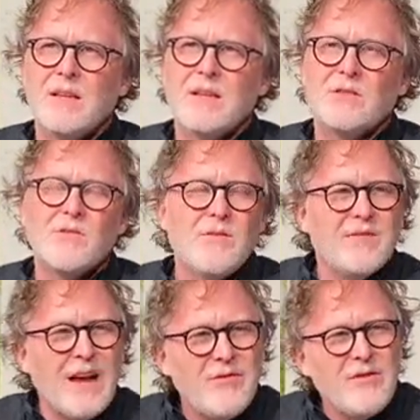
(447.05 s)
So
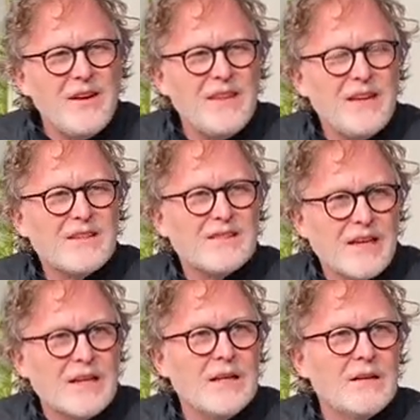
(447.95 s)
I find that
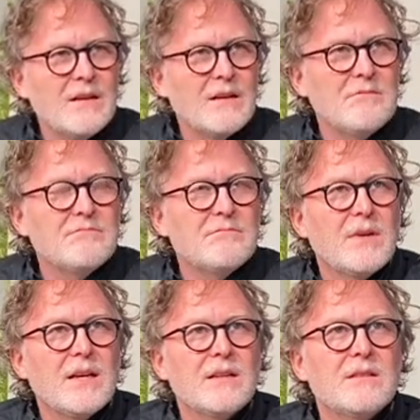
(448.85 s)
exciting,
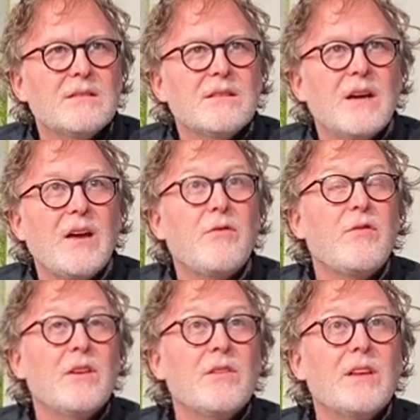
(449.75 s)
and I
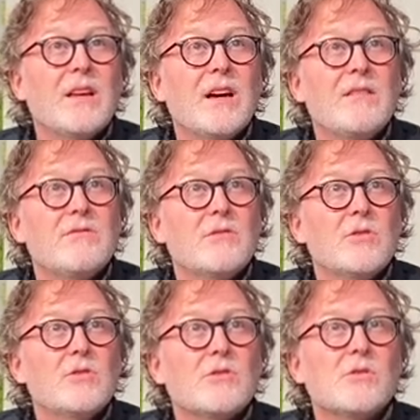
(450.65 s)
feel like I've
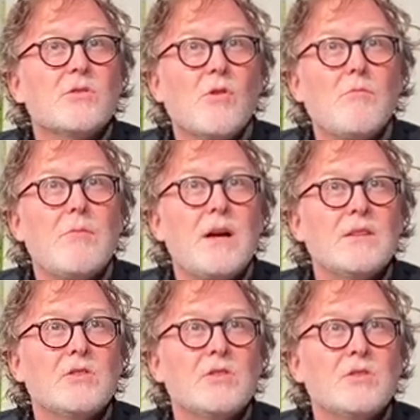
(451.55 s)
learned so
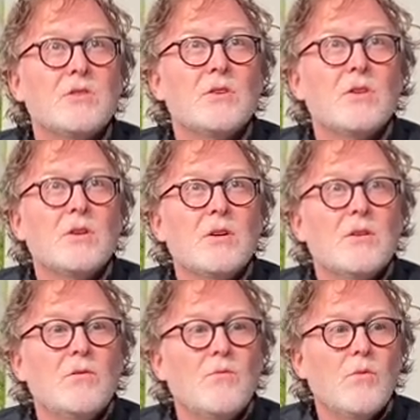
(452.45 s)
much
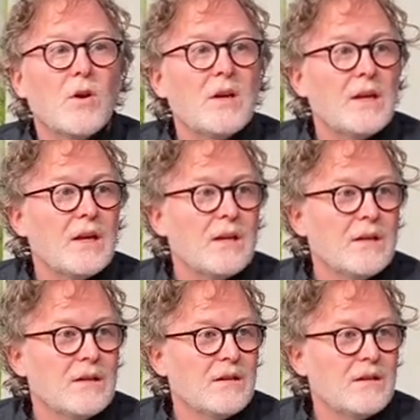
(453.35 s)
working
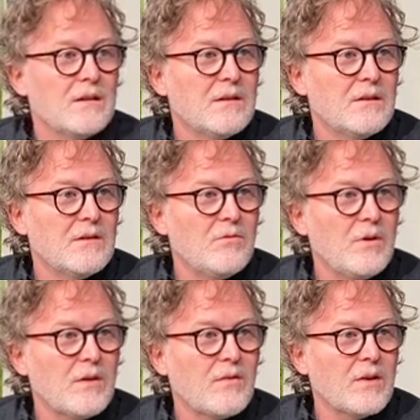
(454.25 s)

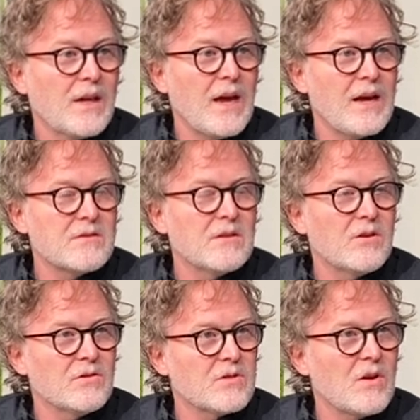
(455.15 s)
with the cast and
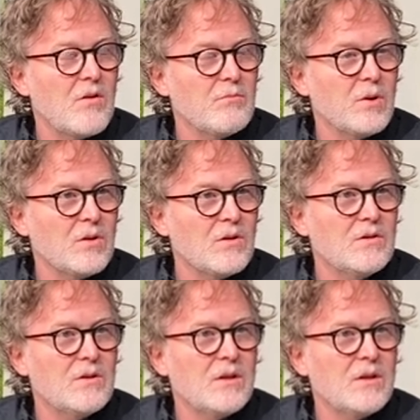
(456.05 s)
ensemble.